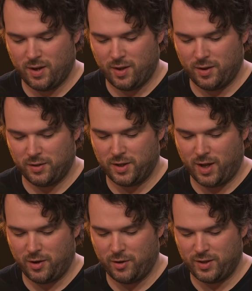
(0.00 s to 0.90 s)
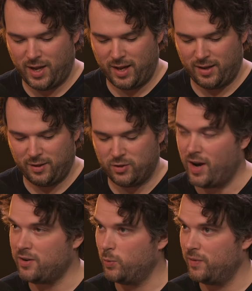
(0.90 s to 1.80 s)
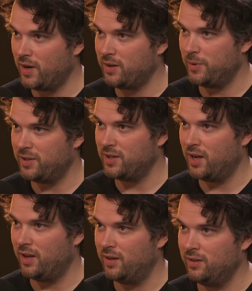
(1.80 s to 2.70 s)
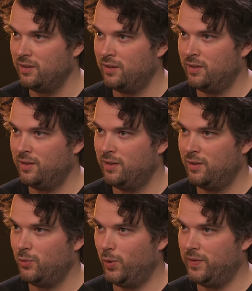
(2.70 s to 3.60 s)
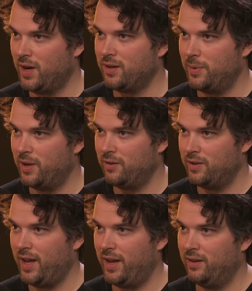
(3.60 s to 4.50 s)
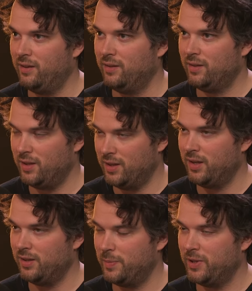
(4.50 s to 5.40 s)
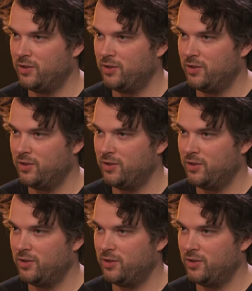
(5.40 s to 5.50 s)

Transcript: called Dawn, Her Dad, and the Tractor. We've talked about Dawn. We've talked about her dad. Can you tell us about the